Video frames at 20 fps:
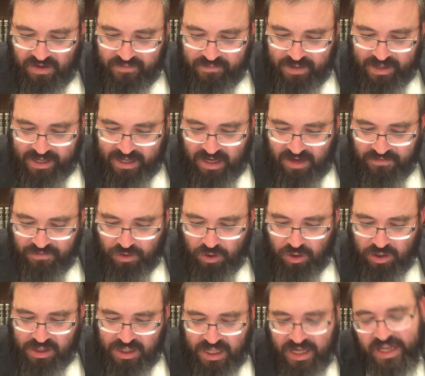Magen
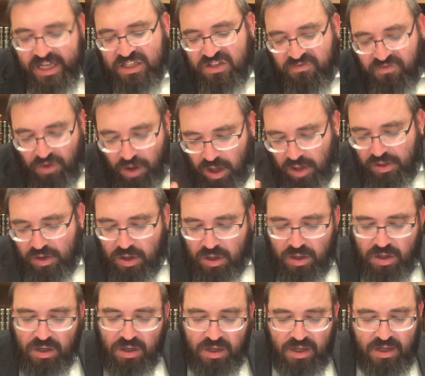Avot that his
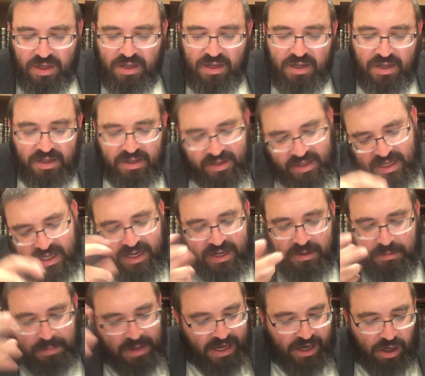father
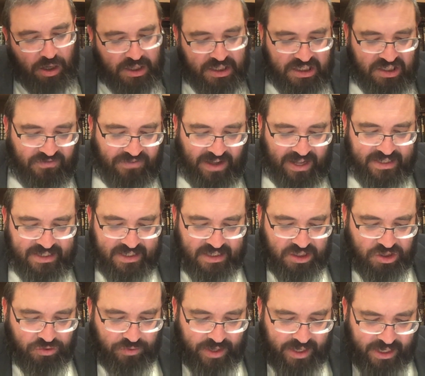didn't make all these fancy
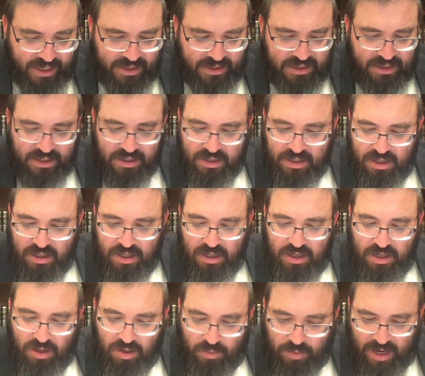strings.
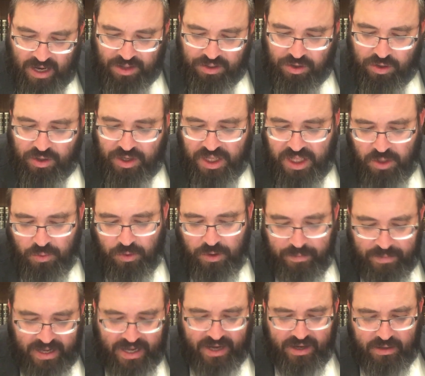Rather, he
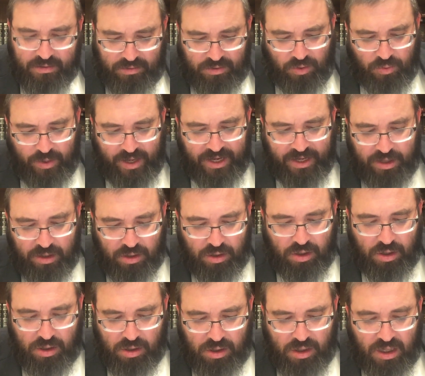would make the
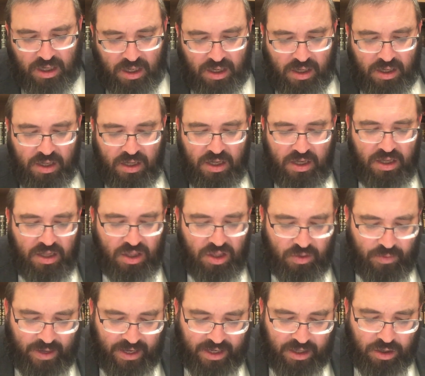
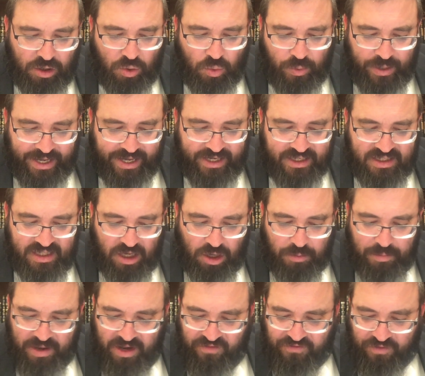regular rings that
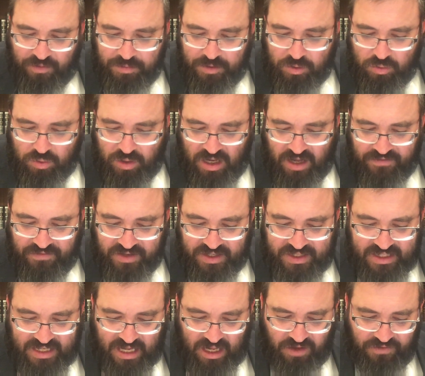are made from the lulav
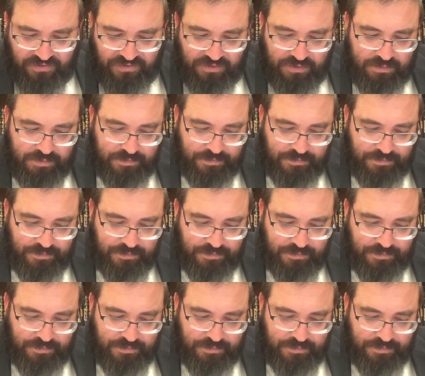itself,